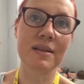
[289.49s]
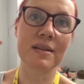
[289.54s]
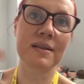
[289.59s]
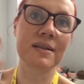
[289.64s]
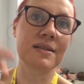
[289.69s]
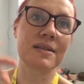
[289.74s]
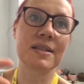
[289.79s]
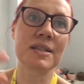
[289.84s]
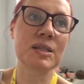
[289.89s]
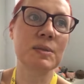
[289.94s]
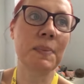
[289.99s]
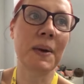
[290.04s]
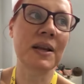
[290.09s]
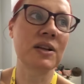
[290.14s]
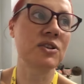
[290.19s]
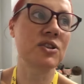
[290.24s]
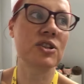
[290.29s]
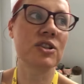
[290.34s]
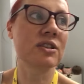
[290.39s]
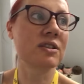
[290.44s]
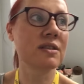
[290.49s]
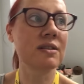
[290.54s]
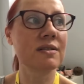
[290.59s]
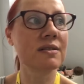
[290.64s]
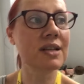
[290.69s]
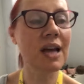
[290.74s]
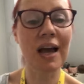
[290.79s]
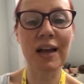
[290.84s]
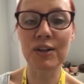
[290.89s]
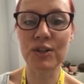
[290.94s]
suspension,
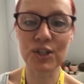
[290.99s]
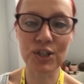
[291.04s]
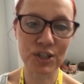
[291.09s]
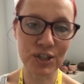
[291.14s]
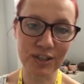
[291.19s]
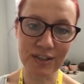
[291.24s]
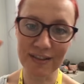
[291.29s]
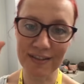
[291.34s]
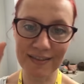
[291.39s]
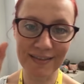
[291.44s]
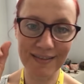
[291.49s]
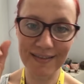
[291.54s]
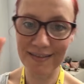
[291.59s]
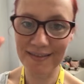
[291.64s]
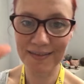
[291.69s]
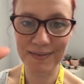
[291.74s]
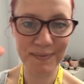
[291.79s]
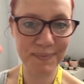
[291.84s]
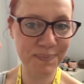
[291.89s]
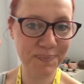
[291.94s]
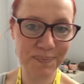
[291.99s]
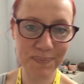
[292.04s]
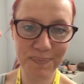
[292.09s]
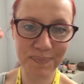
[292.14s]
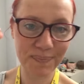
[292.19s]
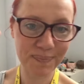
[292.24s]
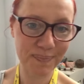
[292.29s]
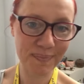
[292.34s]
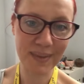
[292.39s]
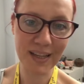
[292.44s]
tension,
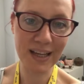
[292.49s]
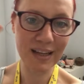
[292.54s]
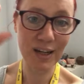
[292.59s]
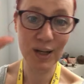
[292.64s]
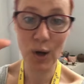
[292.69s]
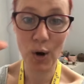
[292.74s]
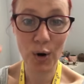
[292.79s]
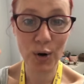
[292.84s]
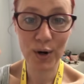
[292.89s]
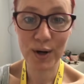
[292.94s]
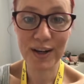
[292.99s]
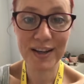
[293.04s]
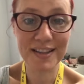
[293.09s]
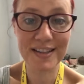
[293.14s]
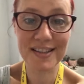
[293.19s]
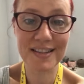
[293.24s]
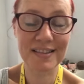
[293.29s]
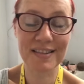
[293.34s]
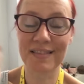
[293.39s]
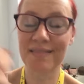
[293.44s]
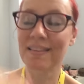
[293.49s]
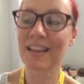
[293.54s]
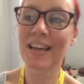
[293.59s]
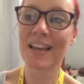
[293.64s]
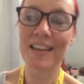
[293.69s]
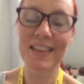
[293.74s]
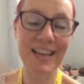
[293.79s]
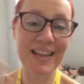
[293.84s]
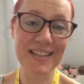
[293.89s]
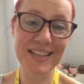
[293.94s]
locks,
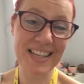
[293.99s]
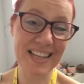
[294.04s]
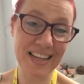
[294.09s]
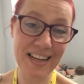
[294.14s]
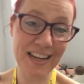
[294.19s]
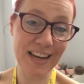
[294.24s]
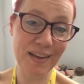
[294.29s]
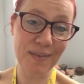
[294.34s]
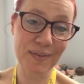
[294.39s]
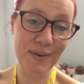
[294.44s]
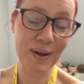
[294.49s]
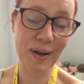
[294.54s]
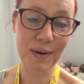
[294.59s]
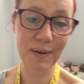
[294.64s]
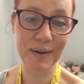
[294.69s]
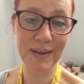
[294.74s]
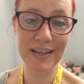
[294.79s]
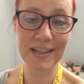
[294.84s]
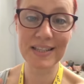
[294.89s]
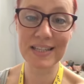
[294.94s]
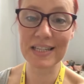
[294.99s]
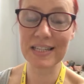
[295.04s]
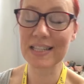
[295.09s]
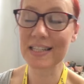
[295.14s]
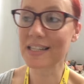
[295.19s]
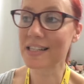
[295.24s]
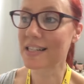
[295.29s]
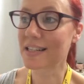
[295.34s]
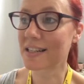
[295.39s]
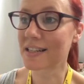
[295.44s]
things I didn't even know
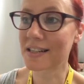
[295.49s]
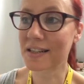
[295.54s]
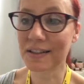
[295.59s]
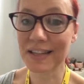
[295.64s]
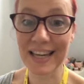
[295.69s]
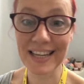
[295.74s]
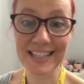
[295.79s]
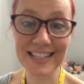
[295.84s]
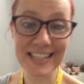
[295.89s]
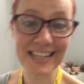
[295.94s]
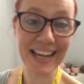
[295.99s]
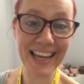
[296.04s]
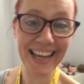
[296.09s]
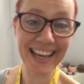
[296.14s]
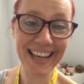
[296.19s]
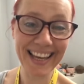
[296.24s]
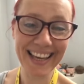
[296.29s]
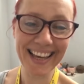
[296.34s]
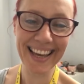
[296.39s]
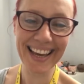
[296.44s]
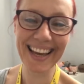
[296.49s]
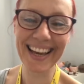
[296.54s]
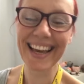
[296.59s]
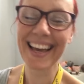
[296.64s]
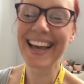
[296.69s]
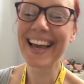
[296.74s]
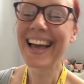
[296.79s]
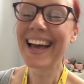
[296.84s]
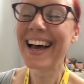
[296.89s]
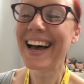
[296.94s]
existed until yesterday.
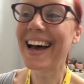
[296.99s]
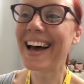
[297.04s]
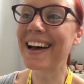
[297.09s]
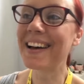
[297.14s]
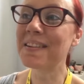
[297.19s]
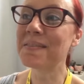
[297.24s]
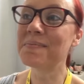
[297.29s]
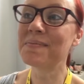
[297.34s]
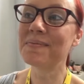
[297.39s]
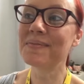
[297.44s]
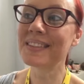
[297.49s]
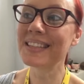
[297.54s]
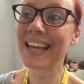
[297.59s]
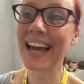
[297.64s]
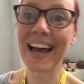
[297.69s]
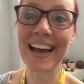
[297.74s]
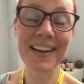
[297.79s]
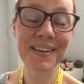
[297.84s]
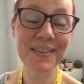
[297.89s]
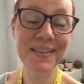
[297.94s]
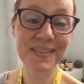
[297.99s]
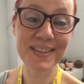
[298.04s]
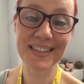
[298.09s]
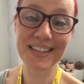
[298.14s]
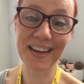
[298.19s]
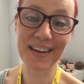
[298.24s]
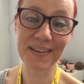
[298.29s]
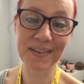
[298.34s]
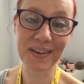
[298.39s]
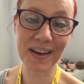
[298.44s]
Yeah,
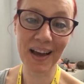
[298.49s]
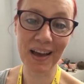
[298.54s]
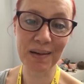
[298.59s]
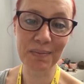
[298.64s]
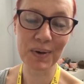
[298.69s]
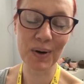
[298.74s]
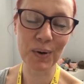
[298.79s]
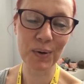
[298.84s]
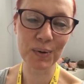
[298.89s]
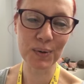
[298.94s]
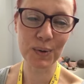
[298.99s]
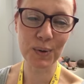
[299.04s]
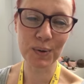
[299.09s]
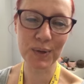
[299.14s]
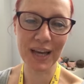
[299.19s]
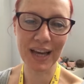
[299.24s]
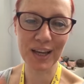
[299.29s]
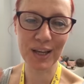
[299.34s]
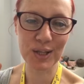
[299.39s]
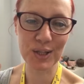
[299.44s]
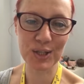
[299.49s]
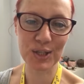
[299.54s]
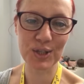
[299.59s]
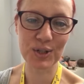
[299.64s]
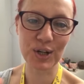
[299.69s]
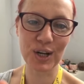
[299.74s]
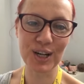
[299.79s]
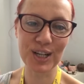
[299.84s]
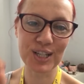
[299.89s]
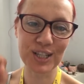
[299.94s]
so all that
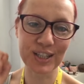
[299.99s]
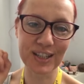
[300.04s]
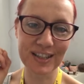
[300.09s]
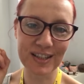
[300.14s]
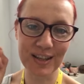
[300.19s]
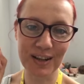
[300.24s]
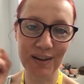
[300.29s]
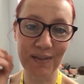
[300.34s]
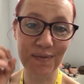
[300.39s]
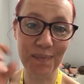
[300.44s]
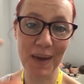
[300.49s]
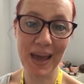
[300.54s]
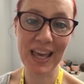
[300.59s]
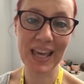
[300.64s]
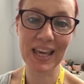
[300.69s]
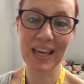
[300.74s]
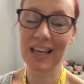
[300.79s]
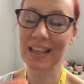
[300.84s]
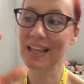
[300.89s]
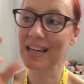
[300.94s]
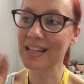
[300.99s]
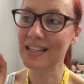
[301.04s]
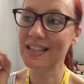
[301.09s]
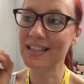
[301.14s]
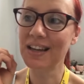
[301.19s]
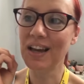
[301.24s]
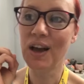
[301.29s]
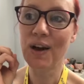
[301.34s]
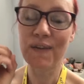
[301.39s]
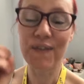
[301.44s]
construction, sort of making
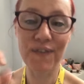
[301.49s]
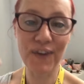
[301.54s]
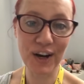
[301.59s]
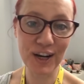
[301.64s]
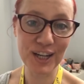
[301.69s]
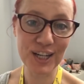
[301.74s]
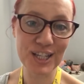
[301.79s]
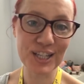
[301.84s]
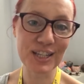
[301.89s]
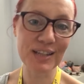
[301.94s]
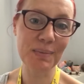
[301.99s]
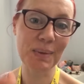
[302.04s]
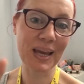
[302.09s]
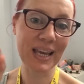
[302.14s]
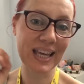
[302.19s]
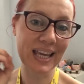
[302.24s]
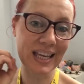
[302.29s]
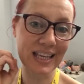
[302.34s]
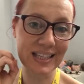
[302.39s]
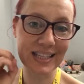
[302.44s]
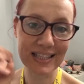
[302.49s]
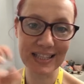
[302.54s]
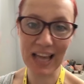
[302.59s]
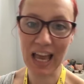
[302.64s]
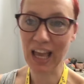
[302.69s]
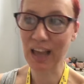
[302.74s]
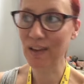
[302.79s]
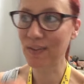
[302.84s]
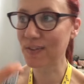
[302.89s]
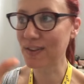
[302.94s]
this function, making it
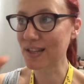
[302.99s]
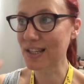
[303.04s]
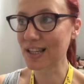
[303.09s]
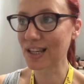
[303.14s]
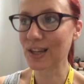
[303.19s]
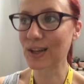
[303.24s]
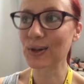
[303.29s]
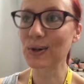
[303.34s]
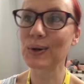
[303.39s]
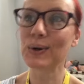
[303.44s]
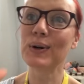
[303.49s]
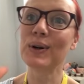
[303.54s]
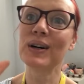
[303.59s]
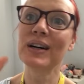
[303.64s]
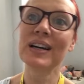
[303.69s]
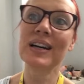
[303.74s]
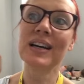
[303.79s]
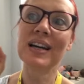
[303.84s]
safe and secure,